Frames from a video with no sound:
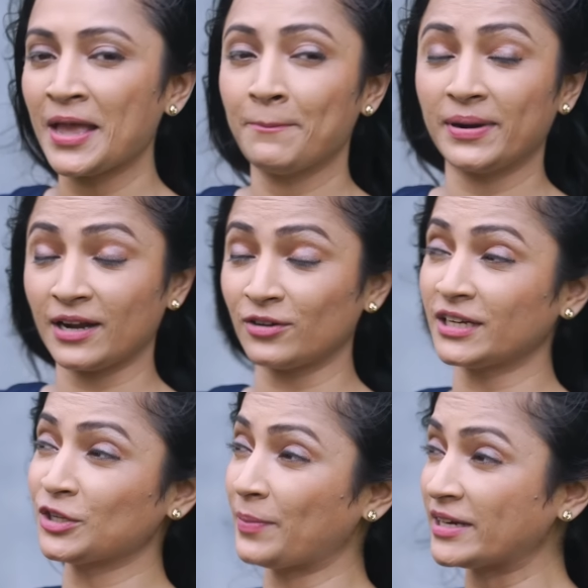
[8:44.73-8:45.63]
But now
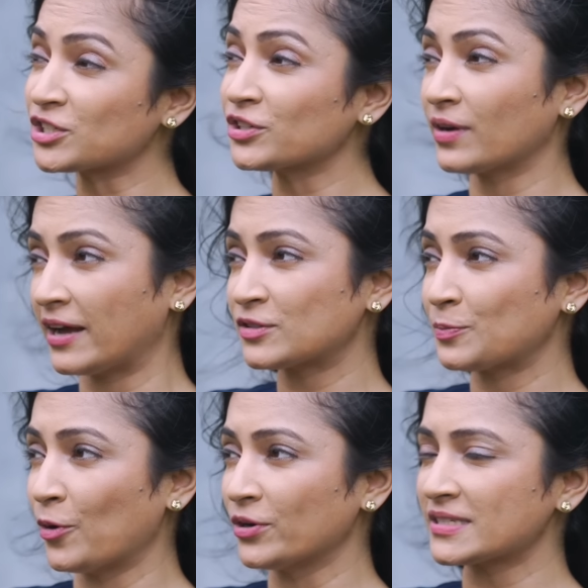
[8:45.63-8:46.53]
that you mentioned you love
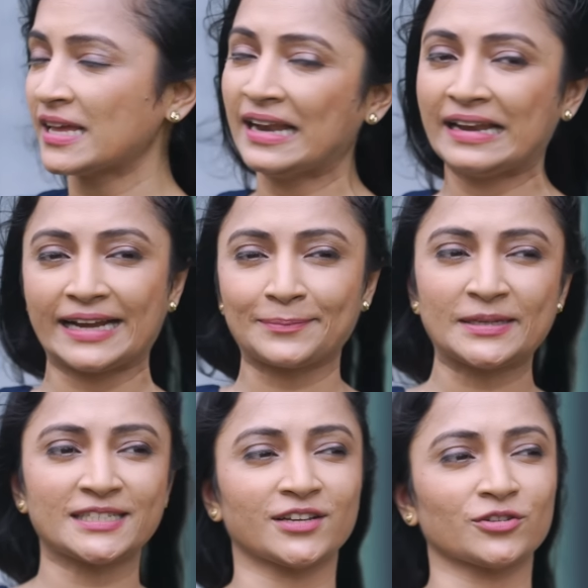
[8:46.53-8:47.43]
sports, let
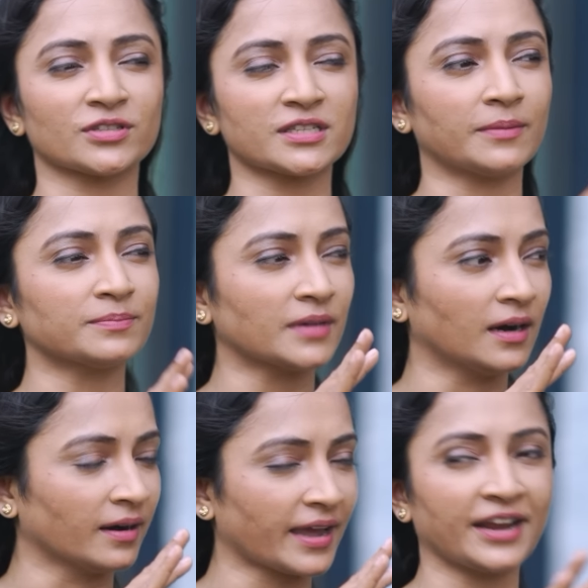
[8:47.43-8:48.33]
me take you to some
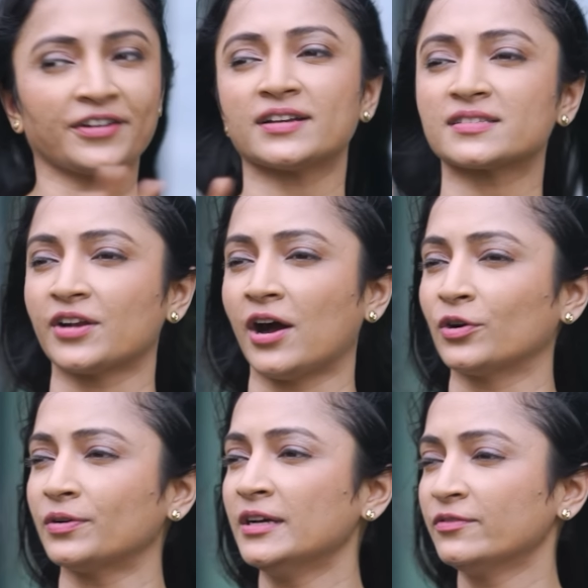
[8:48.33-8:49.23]
uh, areas
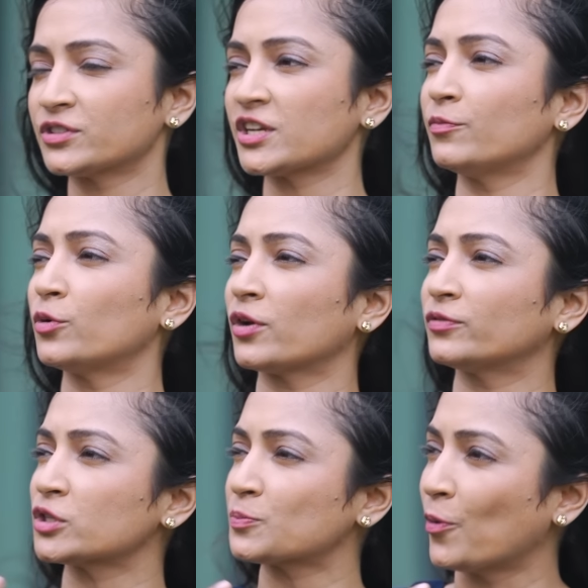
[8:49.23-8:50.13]
around which have more of
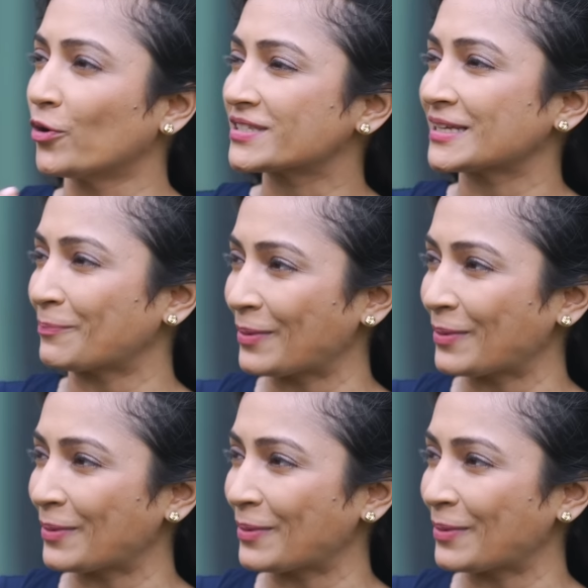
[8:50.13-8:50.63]
those sports and